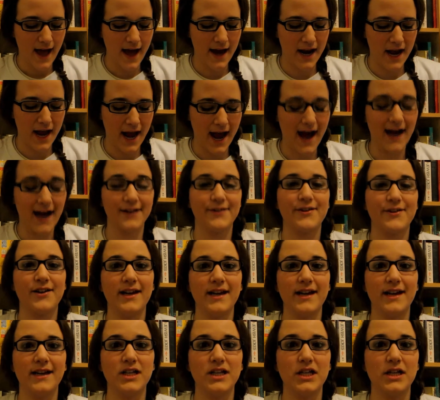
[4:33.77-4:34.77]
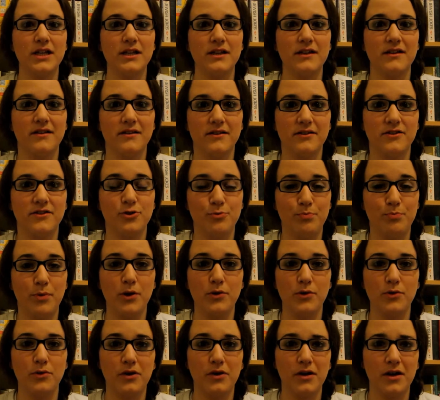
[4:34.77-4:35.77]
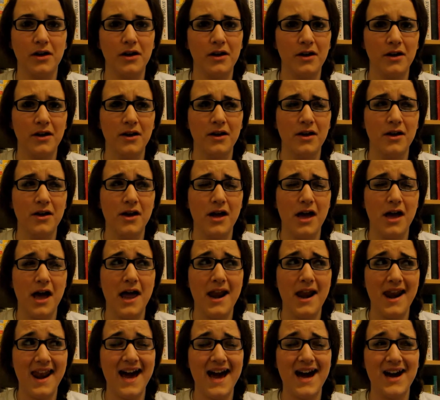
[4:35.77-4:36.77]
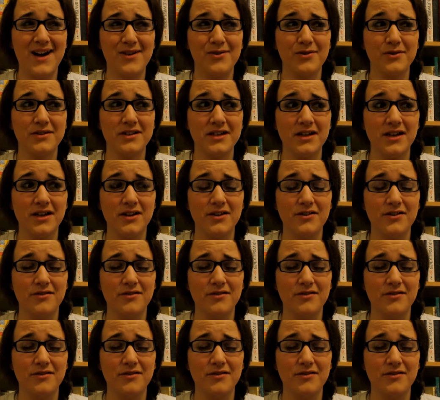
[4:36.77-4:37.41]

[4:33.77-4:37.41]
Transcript: and I actually spoke aloud,